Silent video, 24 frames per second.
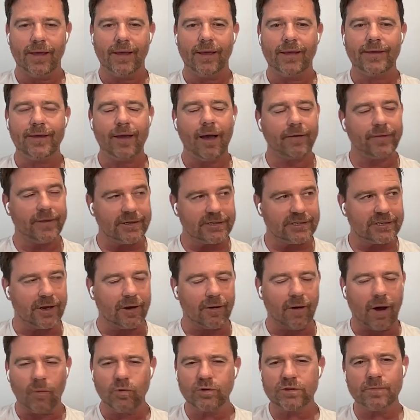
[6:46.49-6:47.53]
Yeah, I think so.
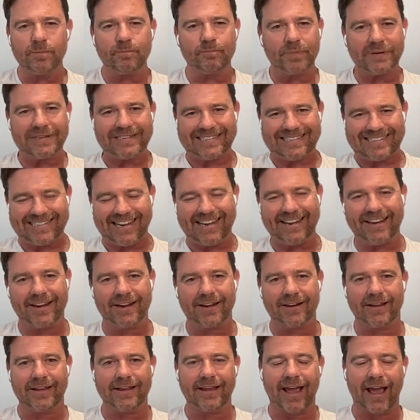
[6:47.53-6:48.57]
I wasn't
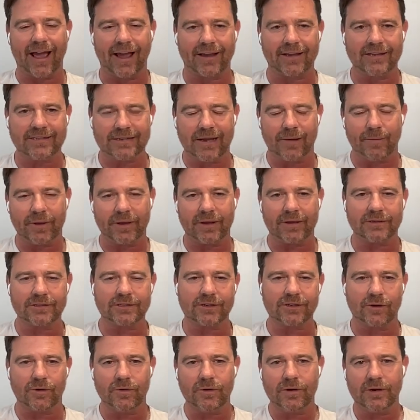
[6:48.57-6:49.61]
particularly academic at
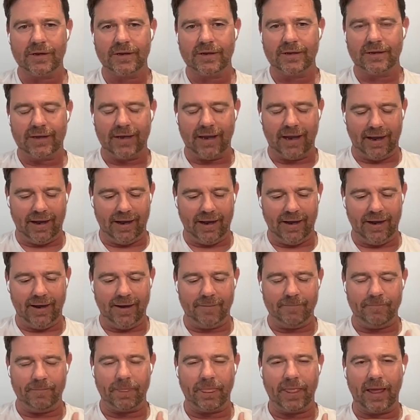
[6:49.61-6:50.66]
school.
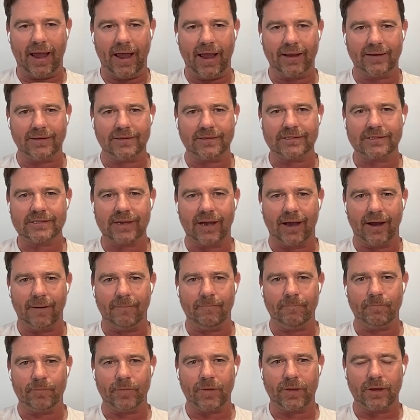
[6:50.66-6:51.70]
Um, and,
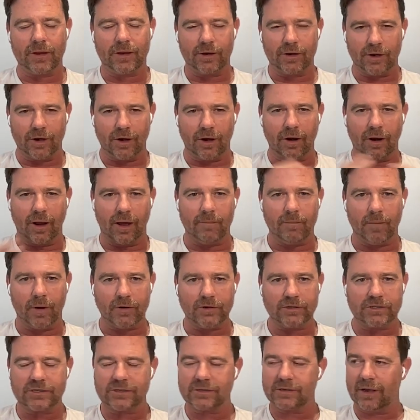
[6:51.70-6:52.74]
um, you, you, know, like
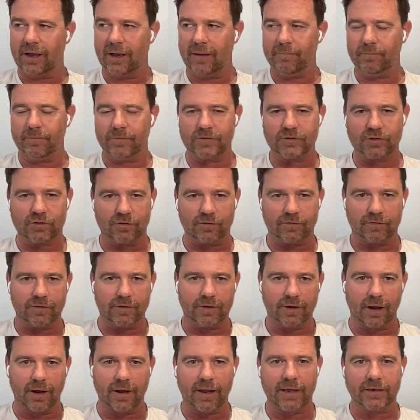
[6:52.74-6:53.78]
most um, sort of
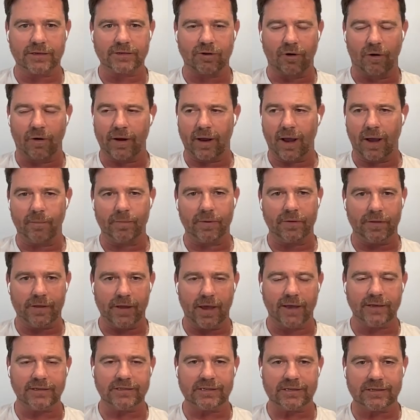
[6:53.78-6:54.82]
young kids growing up in the
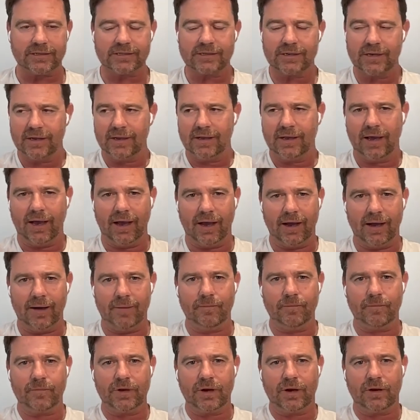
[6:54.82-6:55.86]
80s,
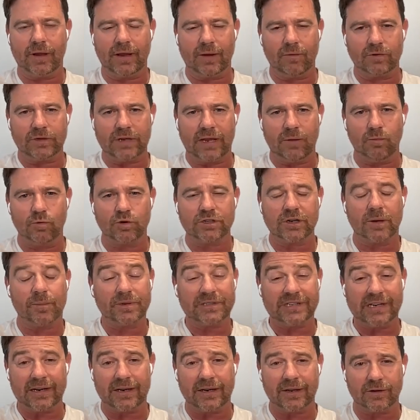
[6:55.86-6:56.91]
um, you know, it, it, wasn't a
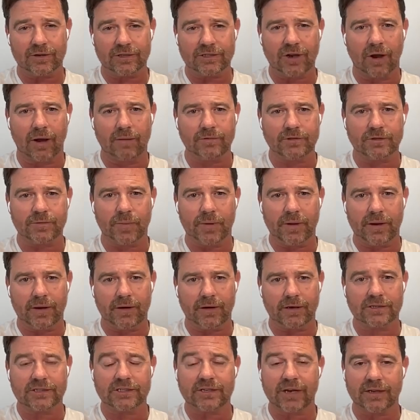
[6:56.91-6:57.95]
particularly good time to be in
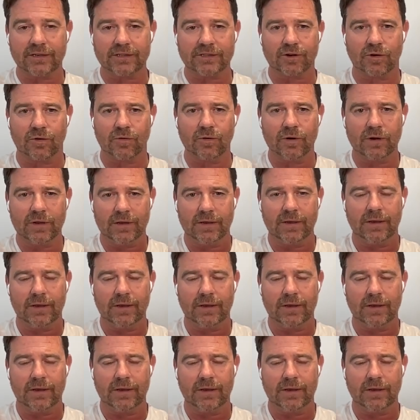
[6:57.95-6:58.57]
a state school.